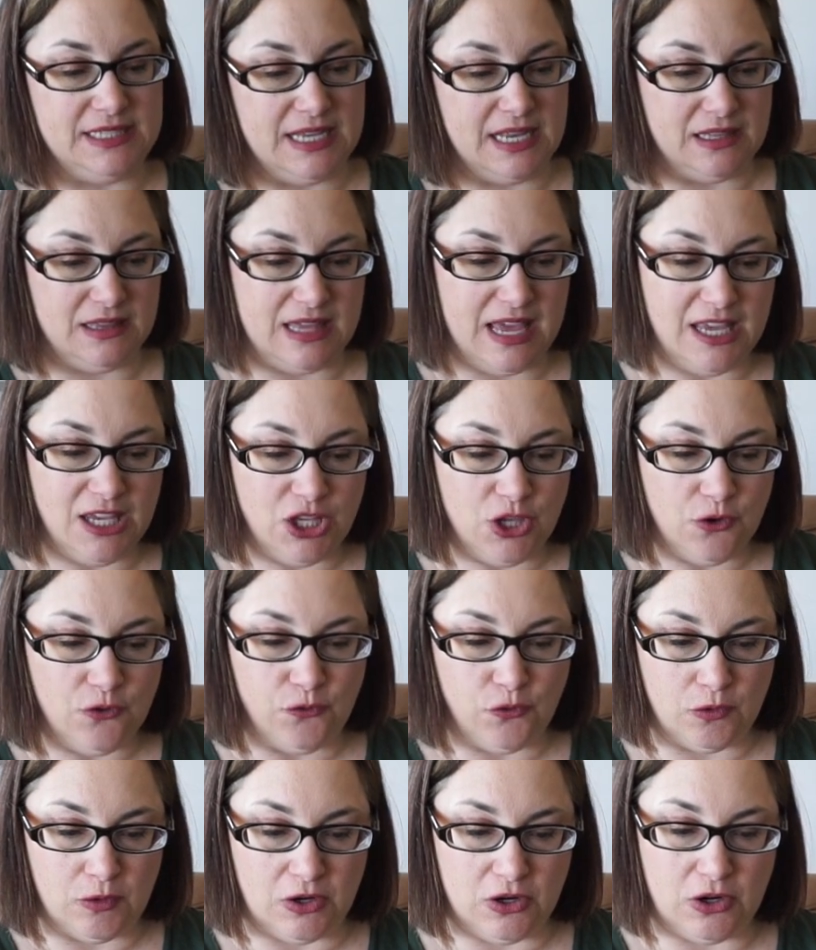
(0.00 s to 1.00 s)
said, thank you
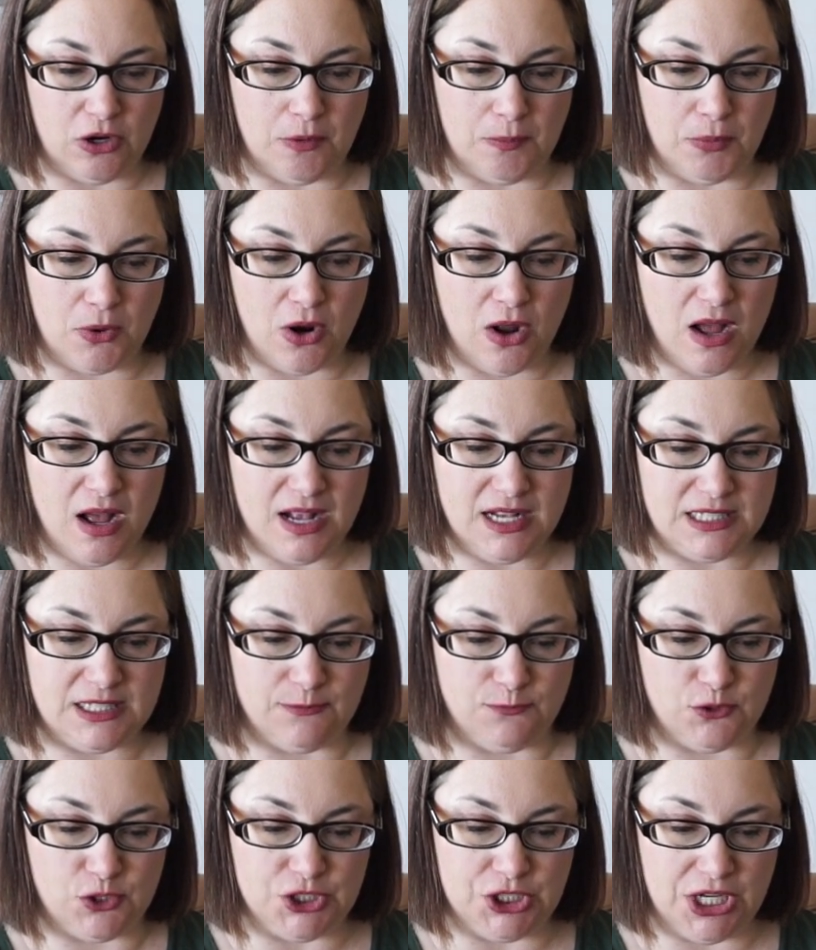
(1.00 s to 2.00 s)
for her prize
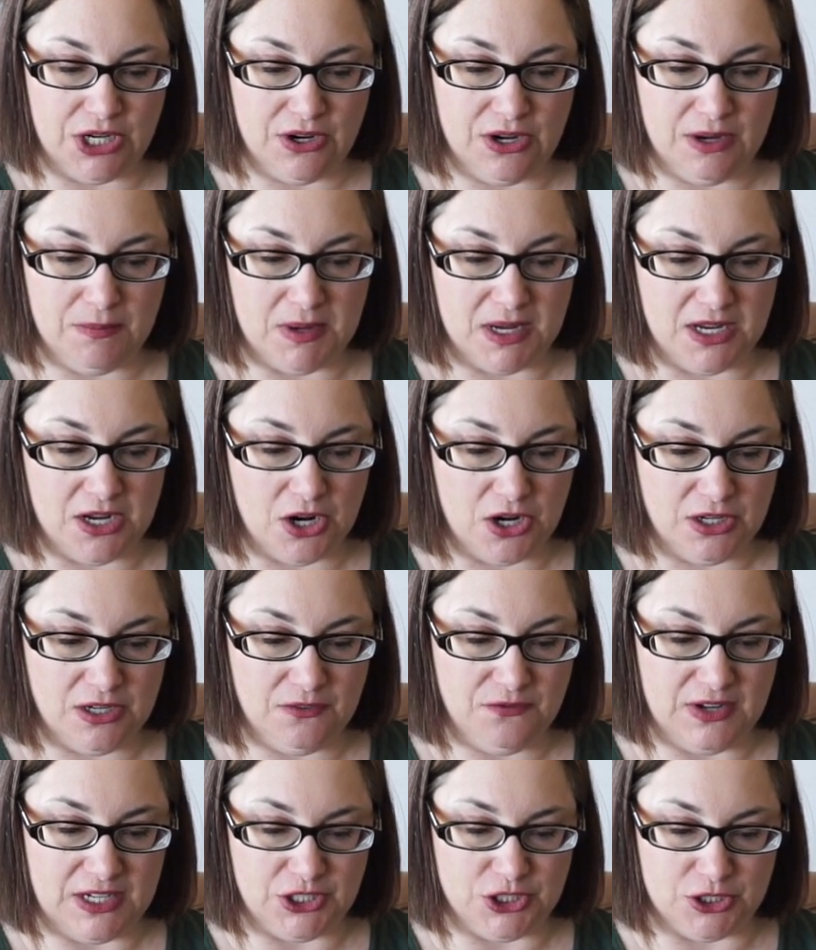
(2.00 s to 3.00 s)
and for sharing my yarn
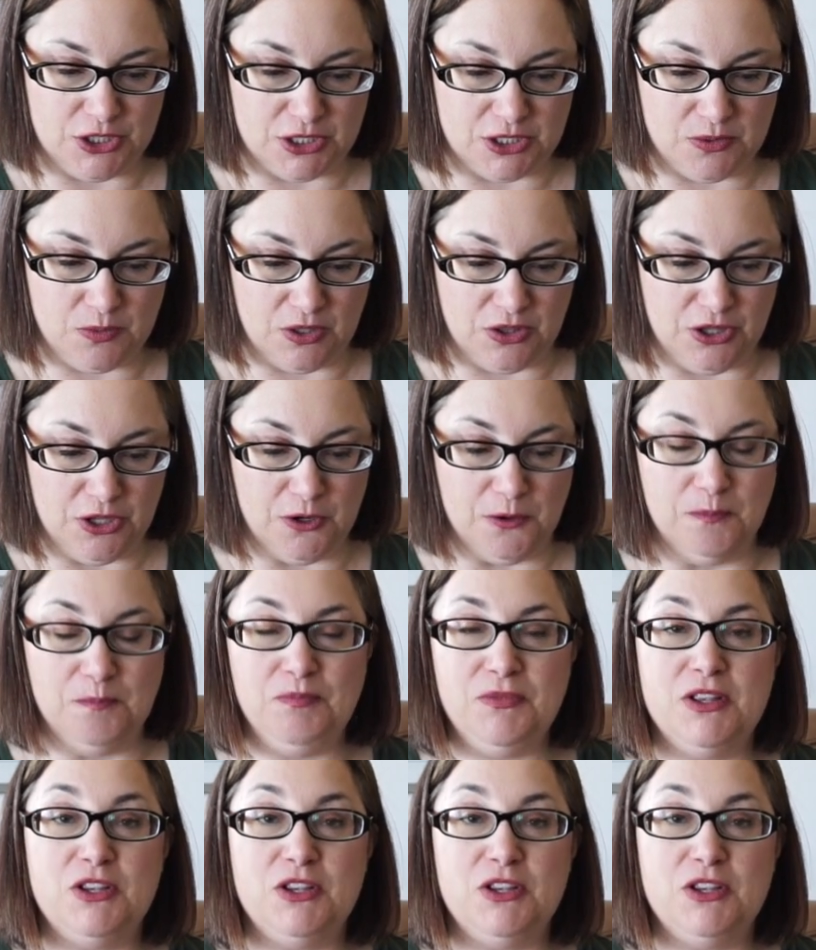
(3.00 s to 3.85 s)
adventures with you.